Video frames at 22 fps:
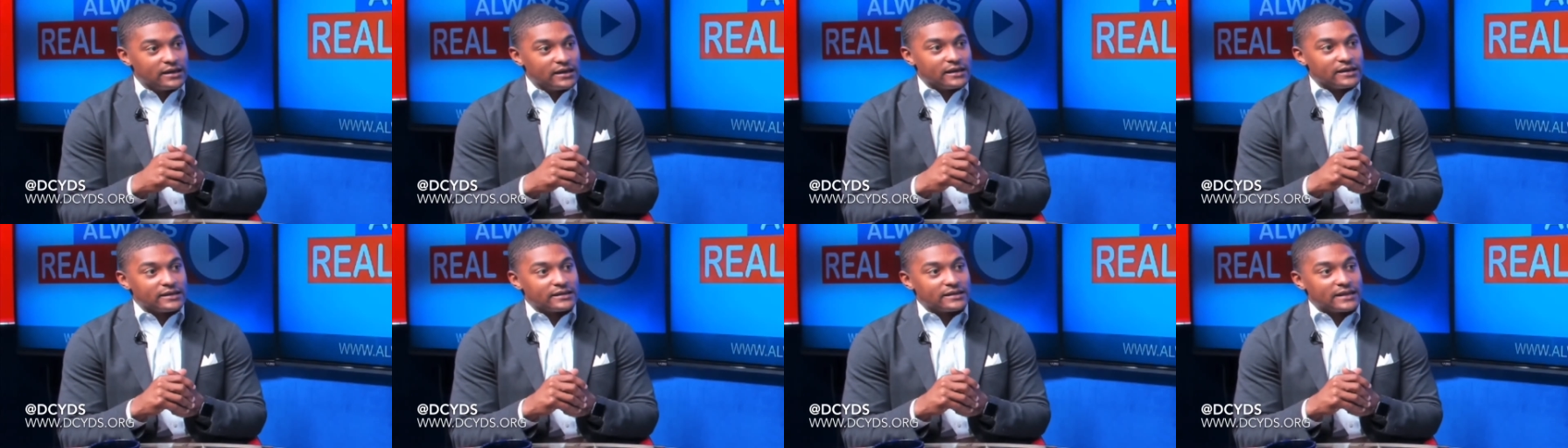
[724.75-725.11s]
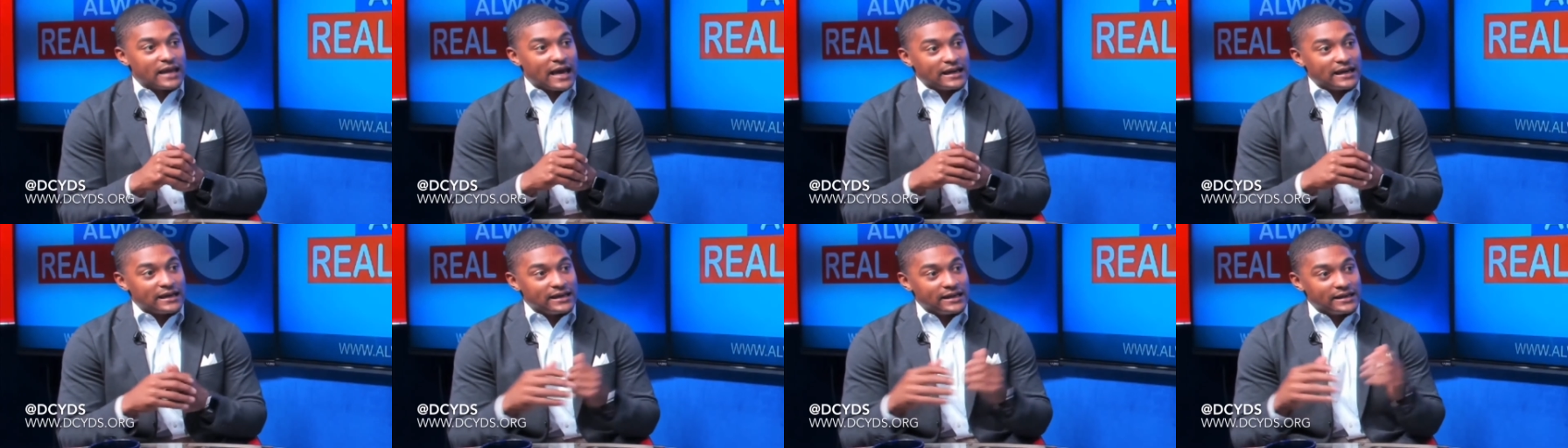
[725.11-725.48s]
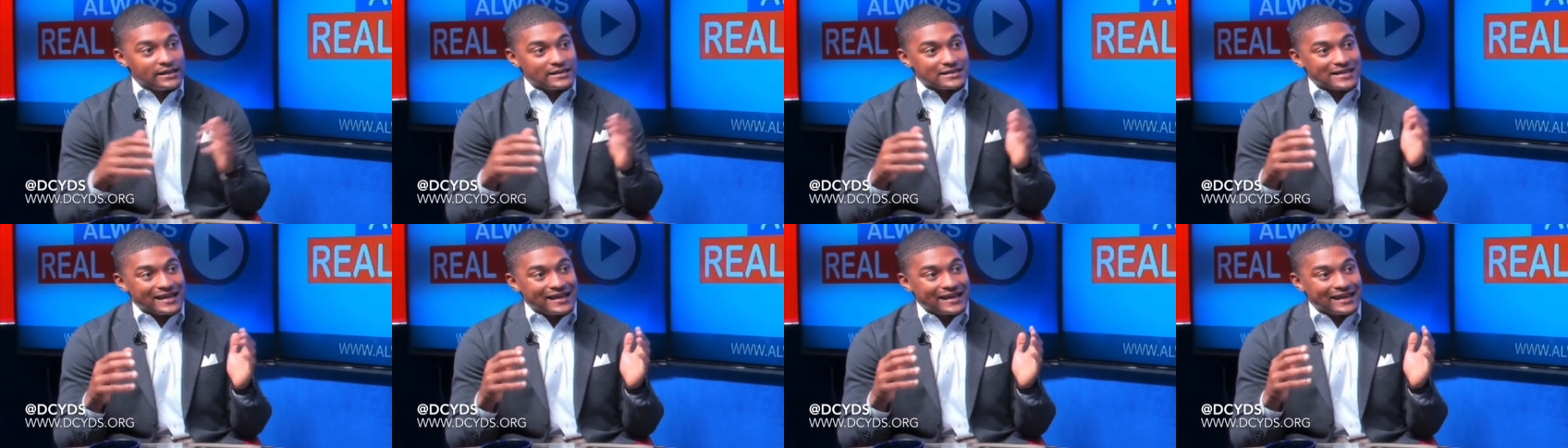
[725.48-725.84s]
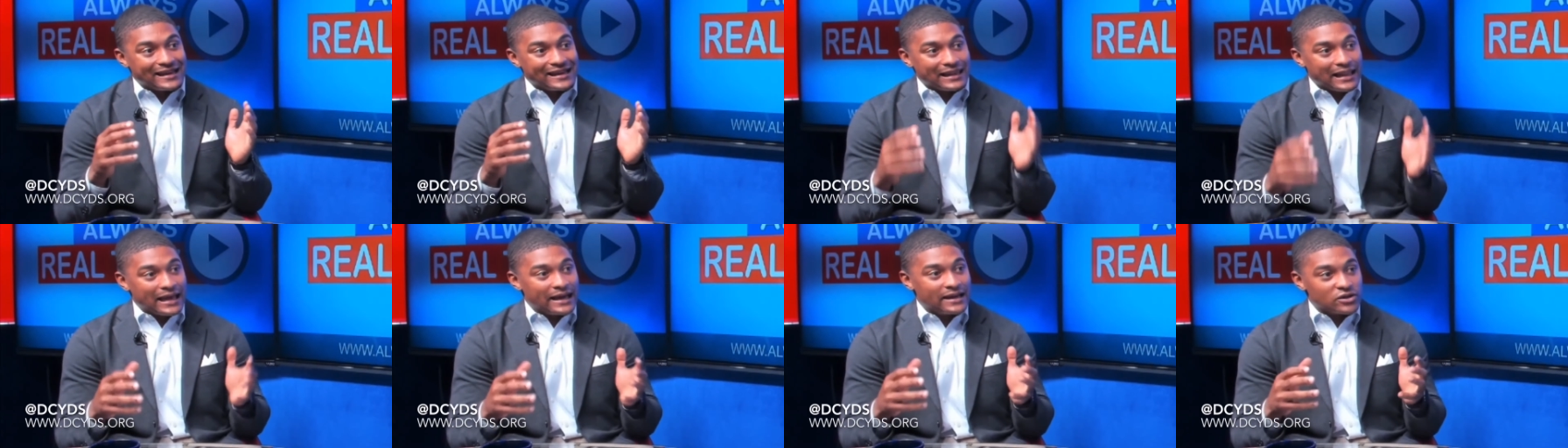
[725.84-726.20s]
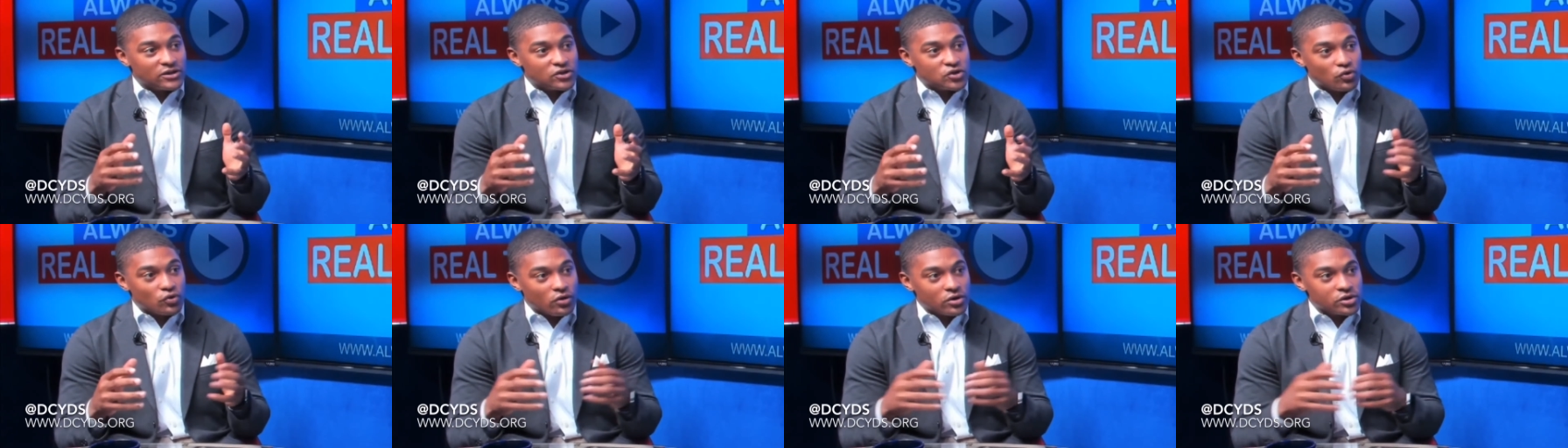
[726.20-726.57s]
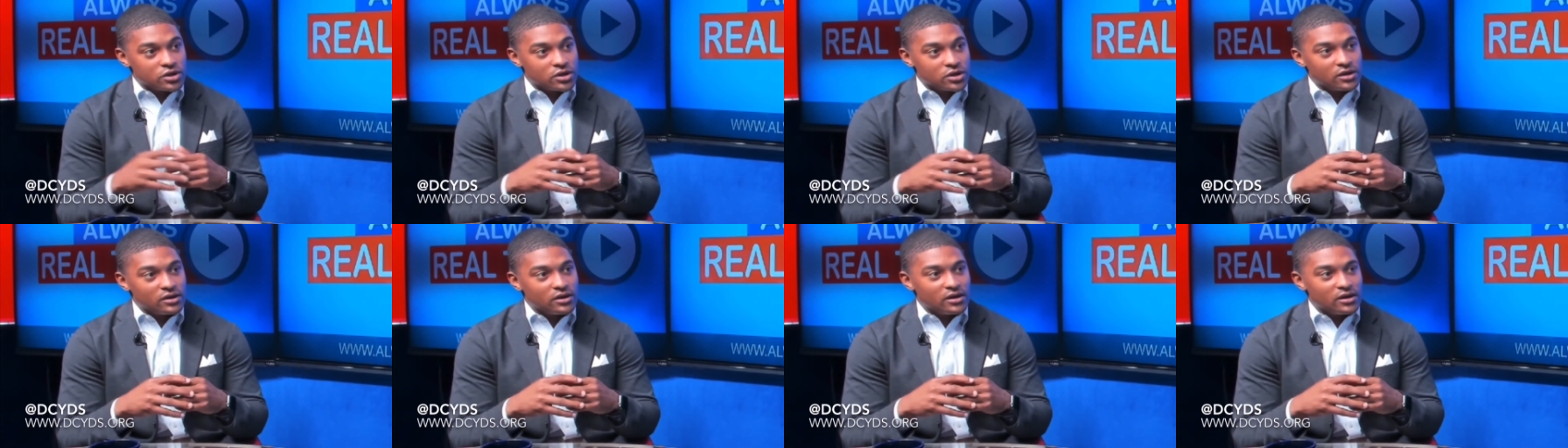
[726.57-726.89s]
that is in Atlanta, Georgia.